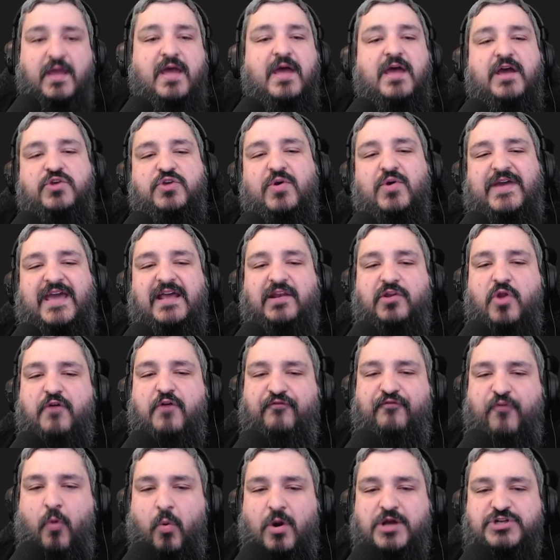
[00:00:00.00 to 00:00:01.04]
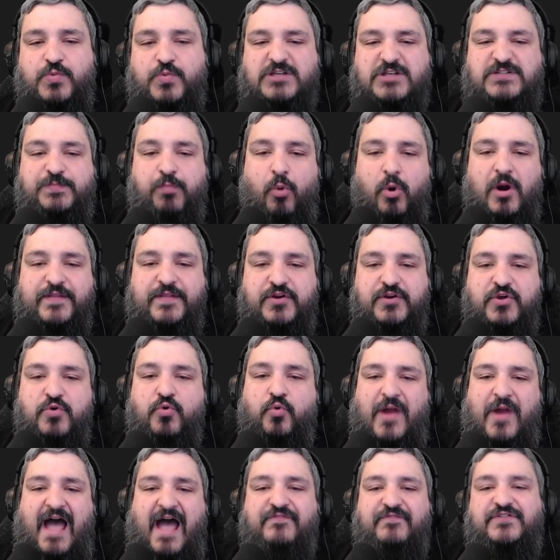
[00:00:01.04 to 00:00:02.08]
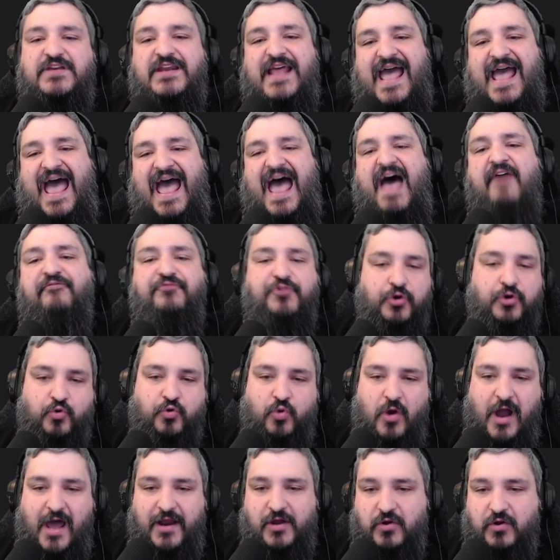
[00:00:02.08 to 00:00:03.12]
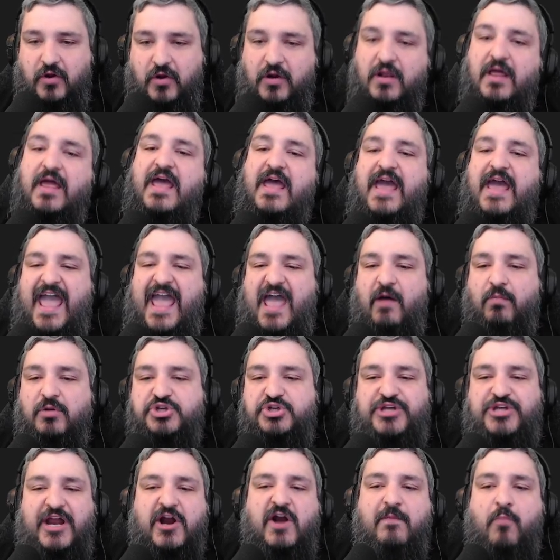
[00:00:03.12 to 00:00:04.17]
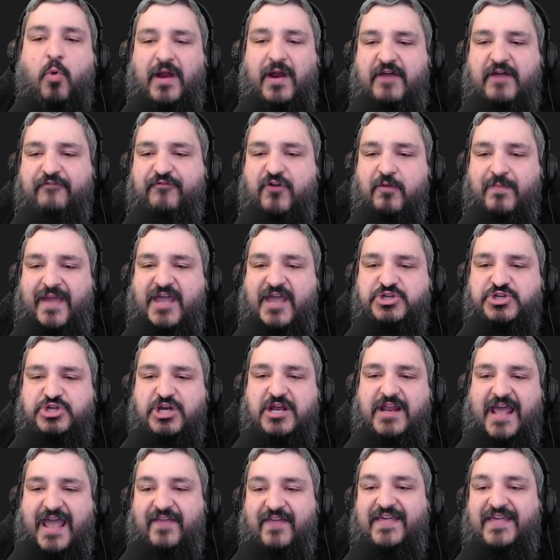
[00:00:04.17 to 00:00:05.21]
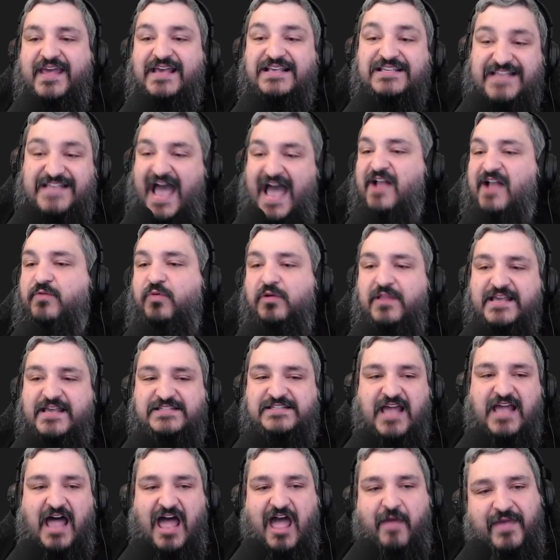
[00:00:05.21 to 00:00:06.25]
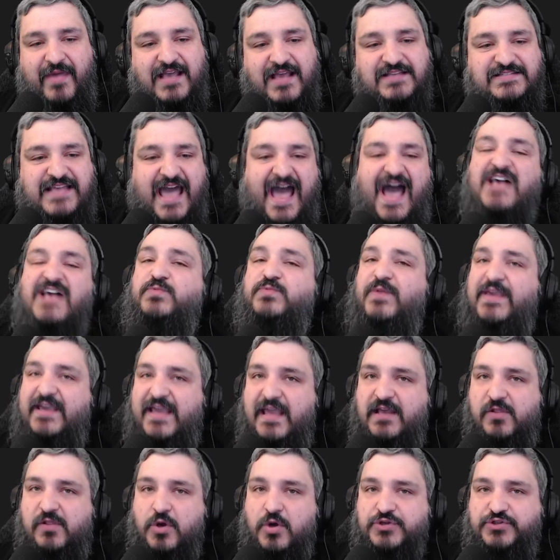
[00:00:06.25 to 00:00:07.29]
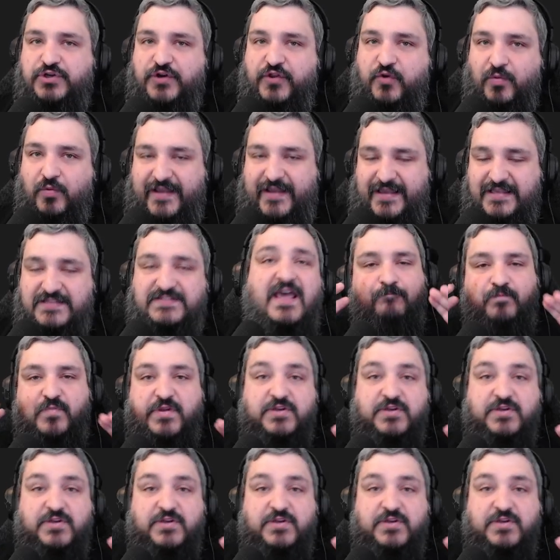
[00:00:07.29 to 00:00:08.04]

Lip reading: You can look forward to exploring the new Grafton after Chronicle, and we'll share more information and the exact release timings as we get closer to the release.